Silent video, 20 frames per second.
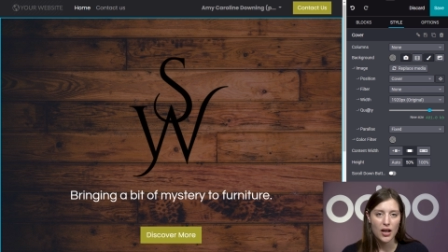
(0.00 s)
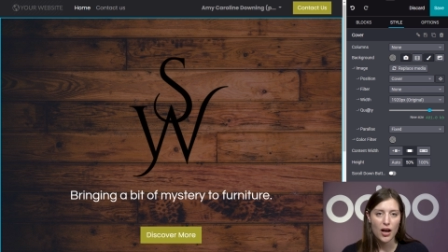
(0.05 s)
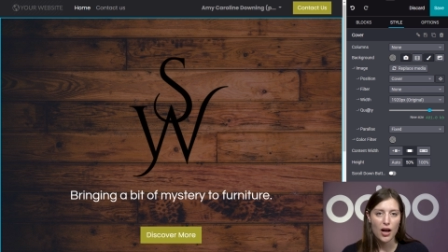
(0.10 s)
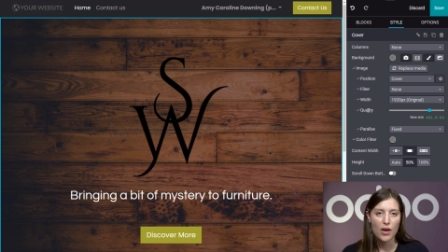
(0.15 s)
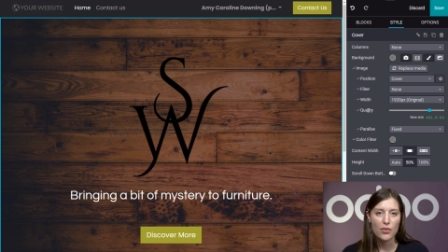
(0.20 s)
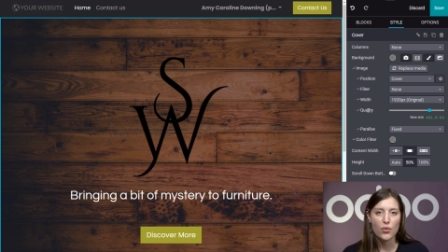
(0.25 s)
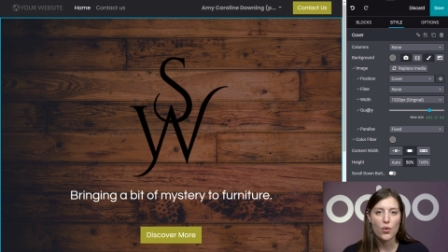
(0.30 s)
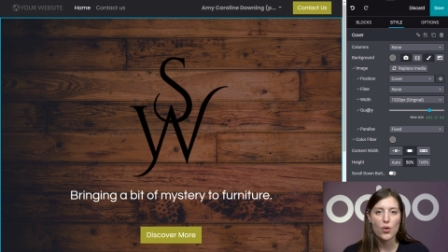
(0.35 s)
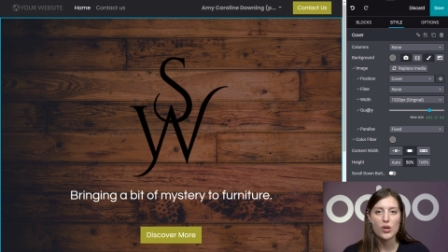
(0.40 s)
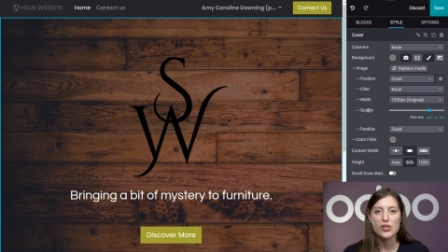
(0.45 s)

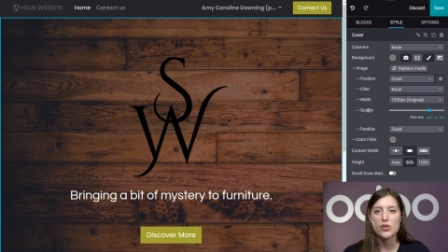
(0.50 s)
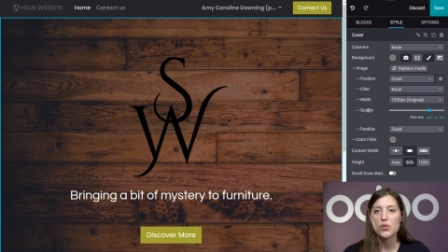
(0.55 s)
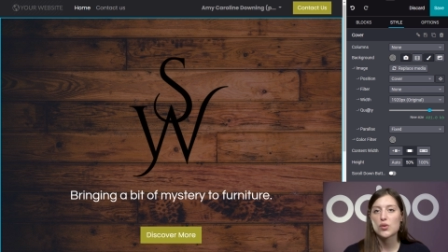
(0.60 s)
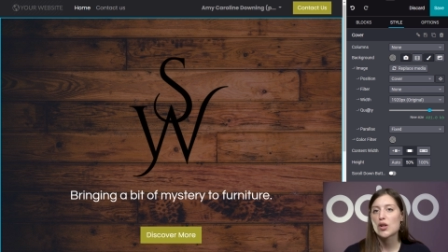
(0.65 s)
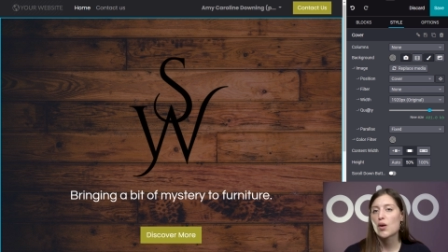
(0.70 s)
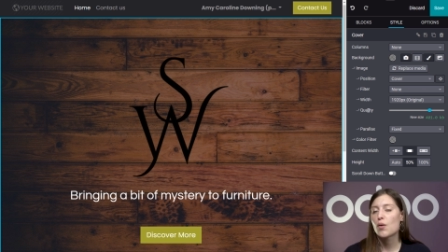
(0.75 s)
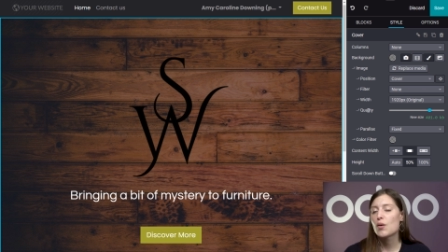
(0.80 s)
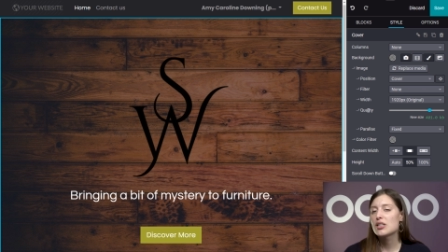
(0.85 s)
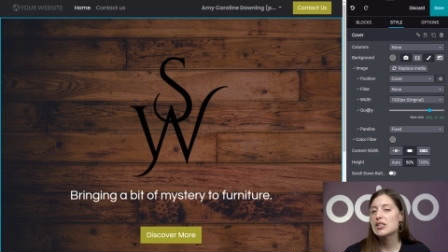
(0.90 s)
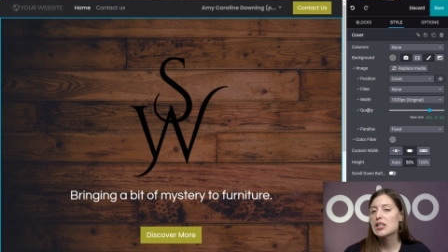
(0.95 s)
Of course, you
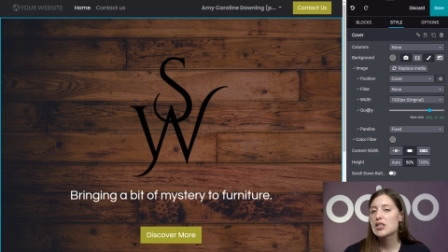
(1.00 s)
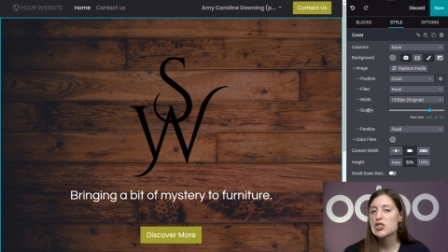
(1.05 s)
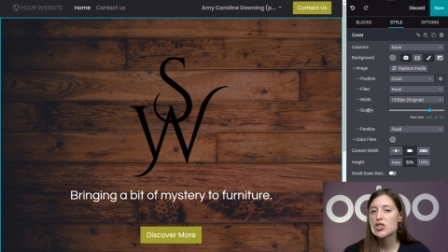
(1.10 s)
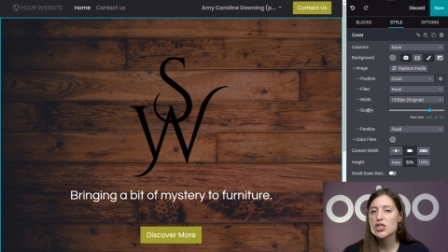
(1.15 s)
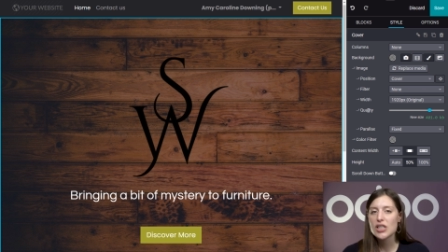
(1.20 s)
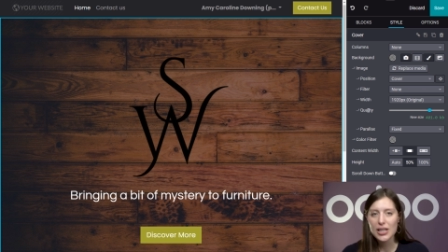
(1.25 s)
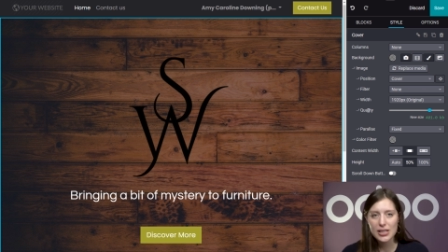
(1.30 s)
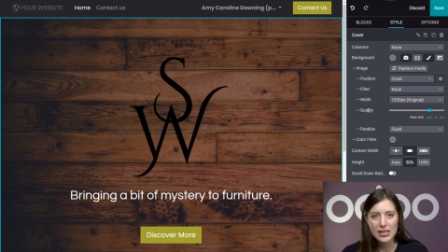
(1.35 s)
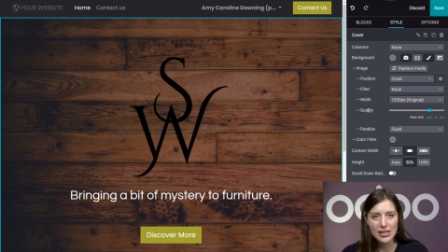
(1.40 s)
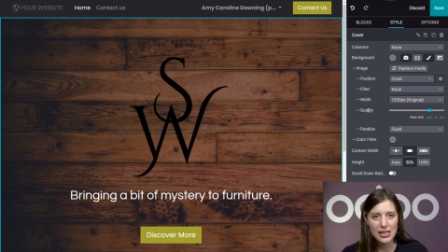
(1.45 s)
can always
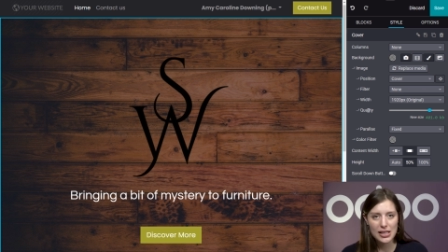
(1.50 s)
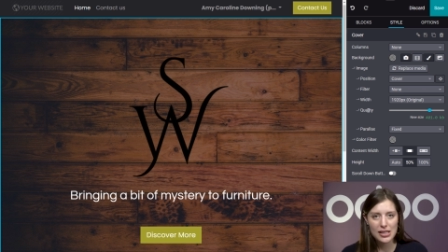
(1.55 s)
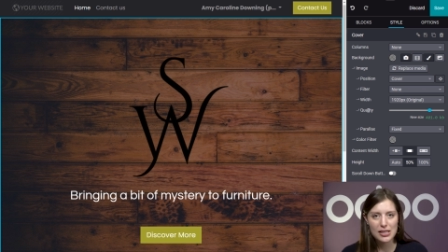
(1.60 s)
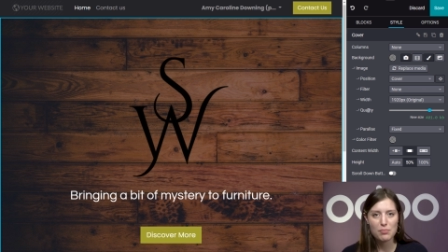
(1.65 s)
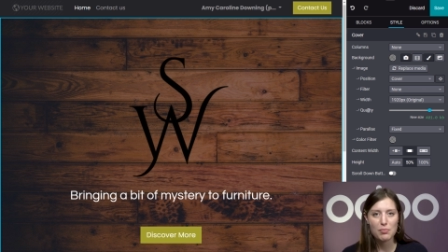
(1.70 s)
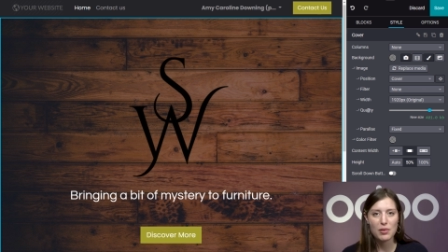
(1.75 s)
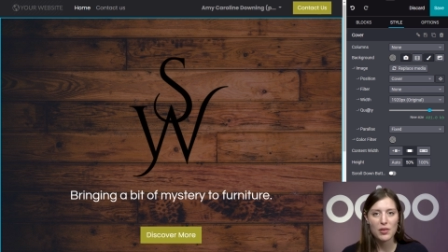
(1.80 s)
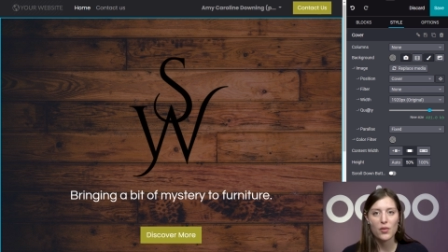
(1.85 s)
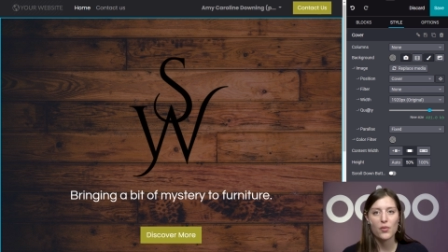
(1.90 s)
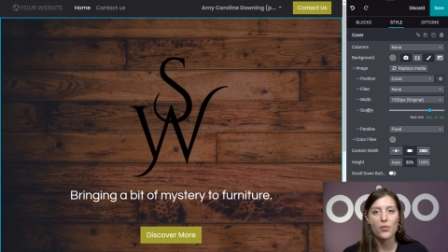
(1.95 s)
adjust
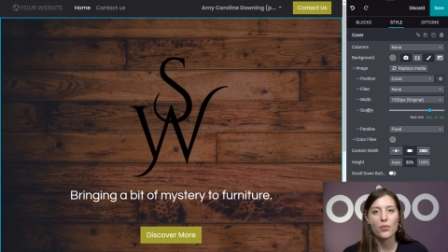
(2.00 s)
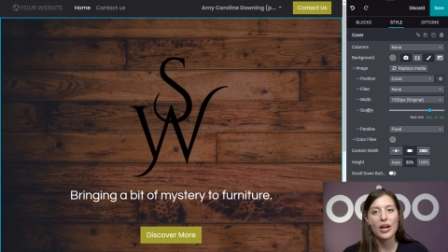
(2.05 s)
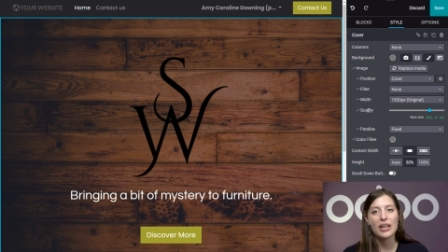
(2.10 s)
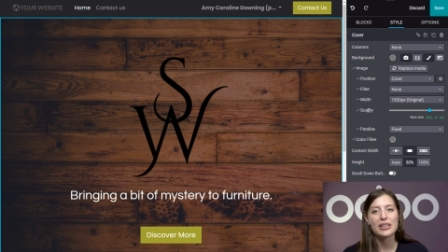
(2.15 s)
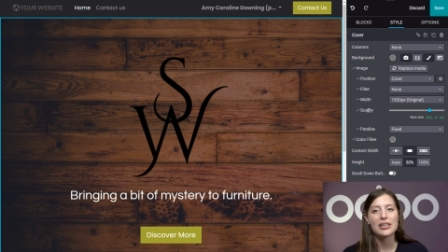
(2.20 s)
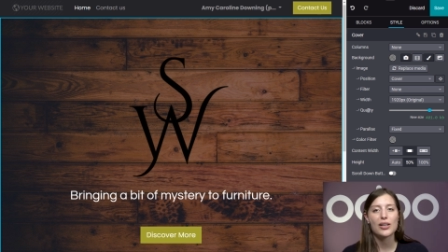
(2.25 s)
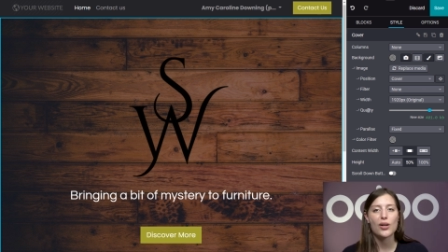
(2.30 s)
this, but the fact